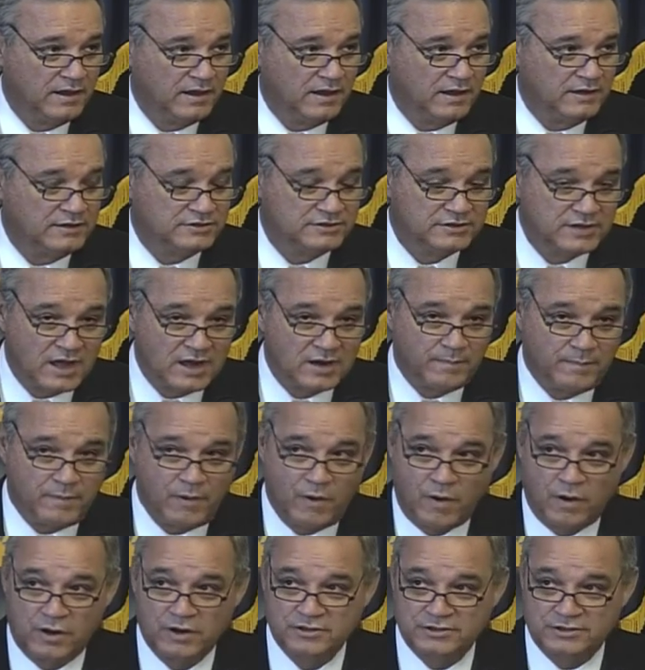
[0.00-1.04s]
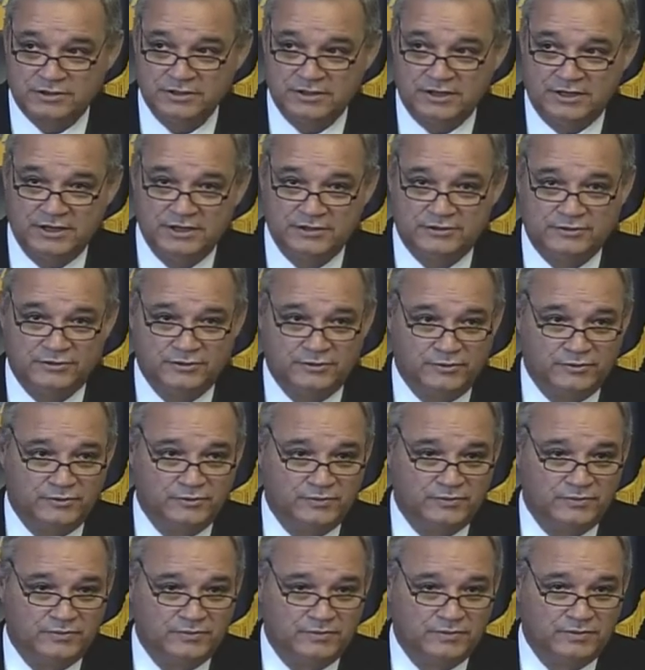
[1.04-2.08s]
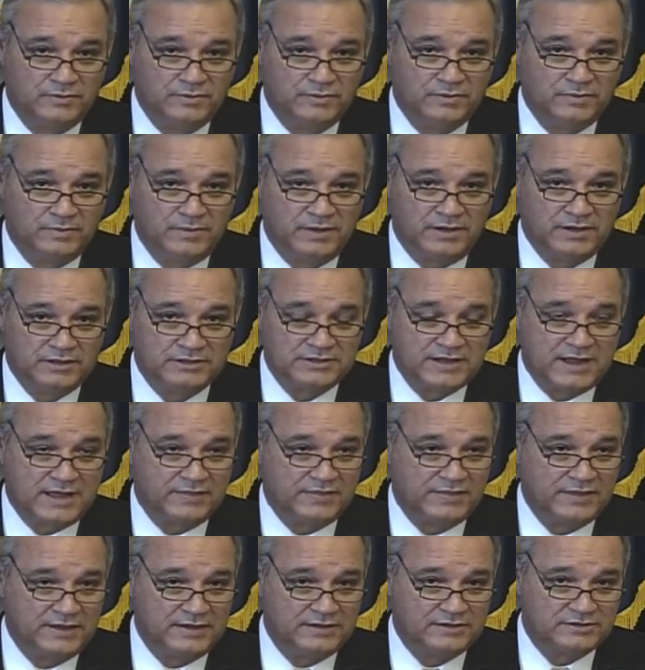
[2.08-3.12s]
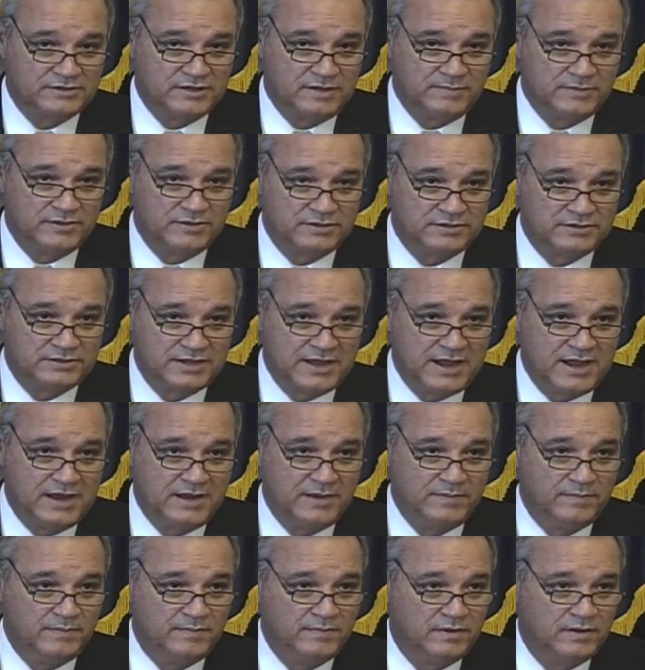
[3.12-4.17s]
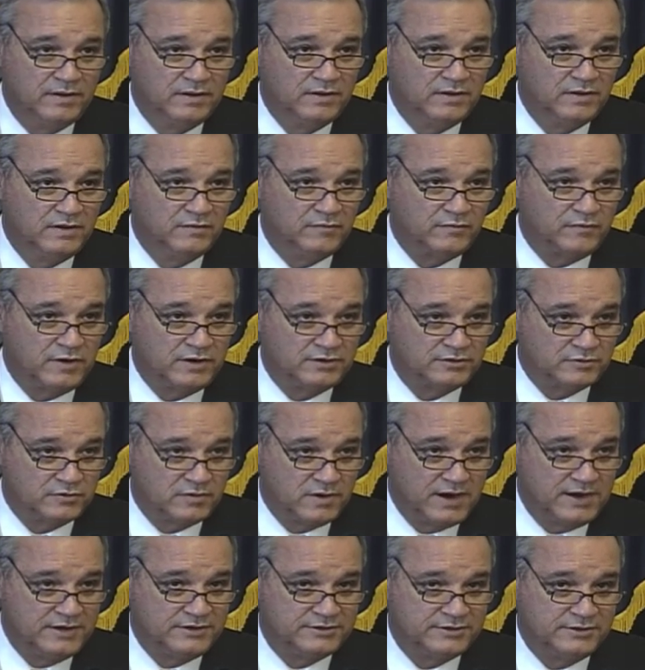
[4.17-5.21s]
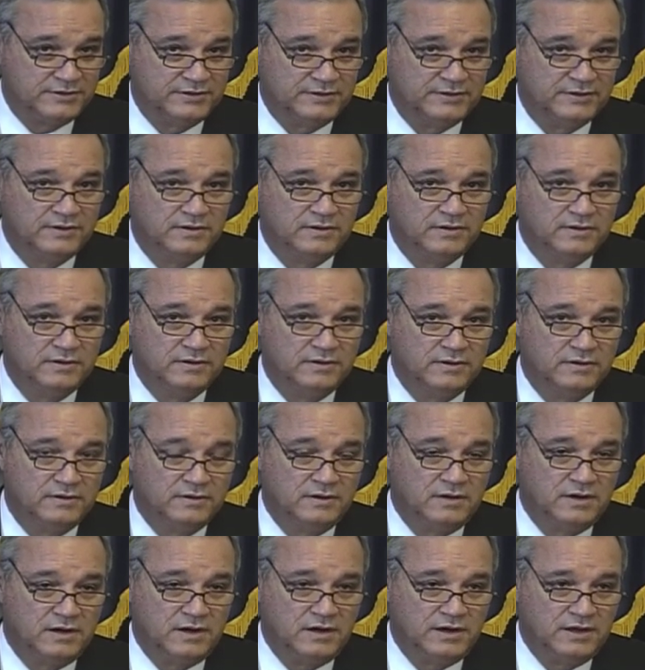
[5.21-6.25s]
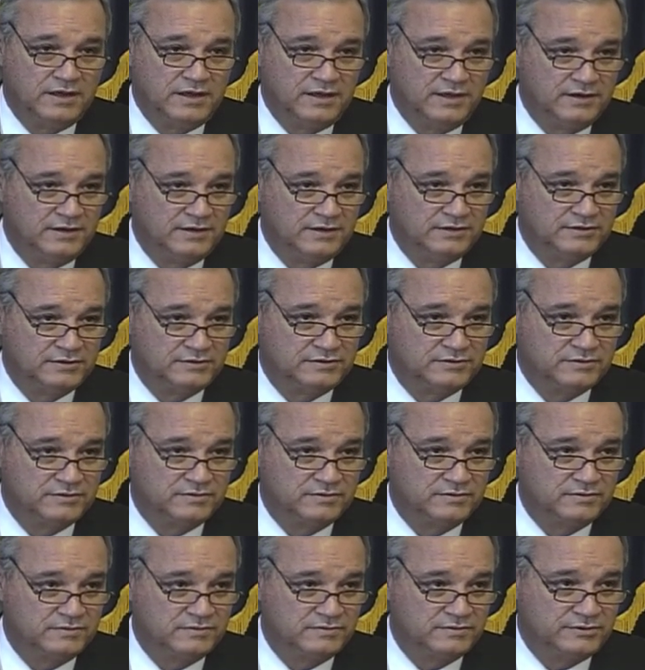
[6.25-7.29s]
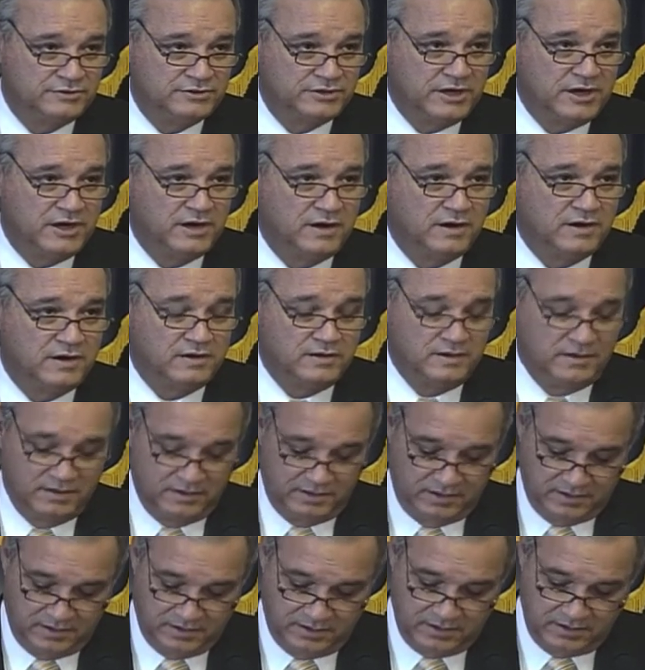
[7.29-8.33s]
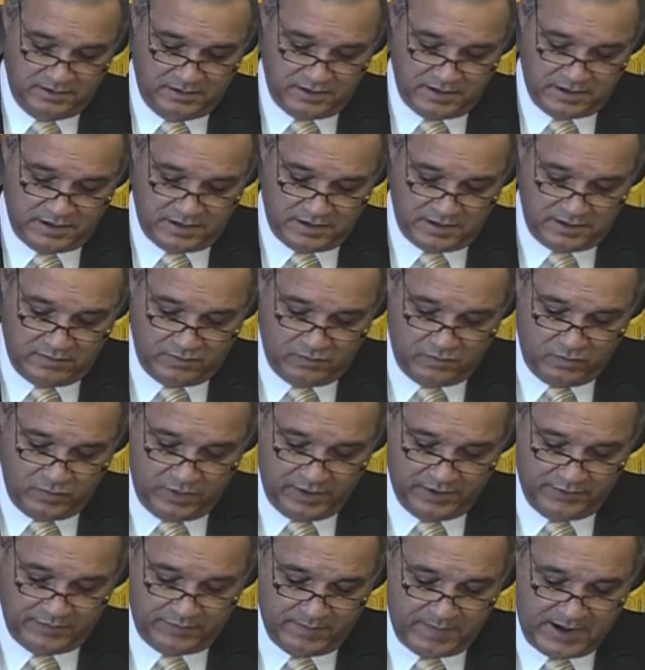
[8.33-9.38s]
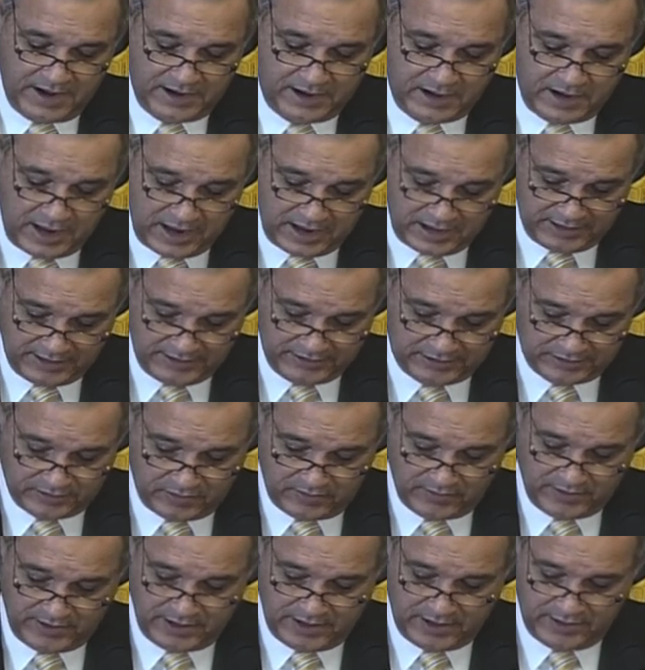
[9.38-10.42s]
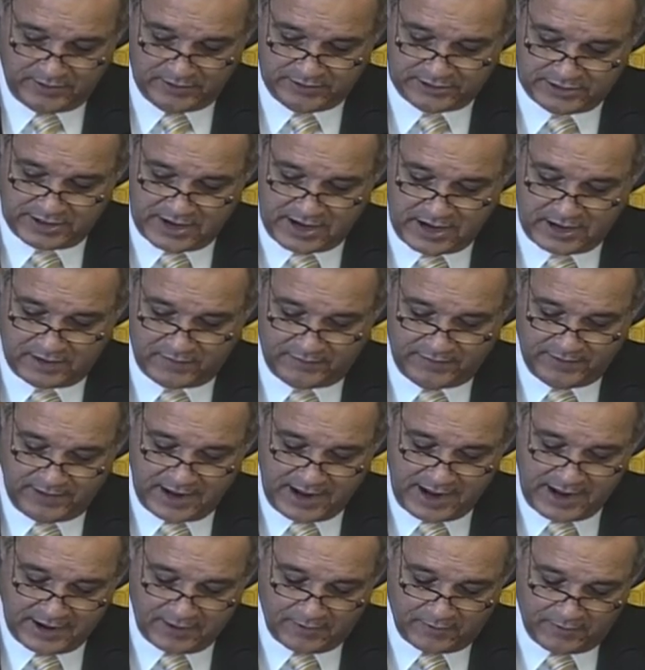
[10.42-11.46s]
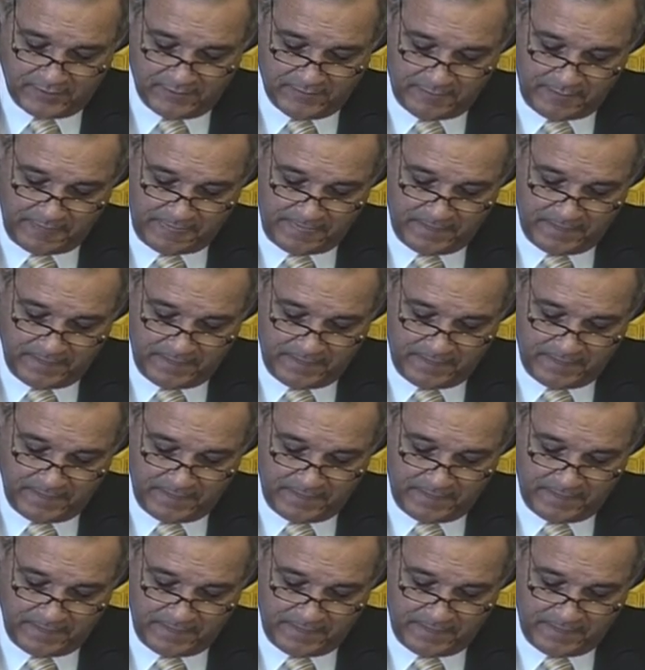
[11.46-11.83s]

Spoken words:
It's not a partisan issue because I think some of the same frustration is shared with my colleagues on the other side of the aisle.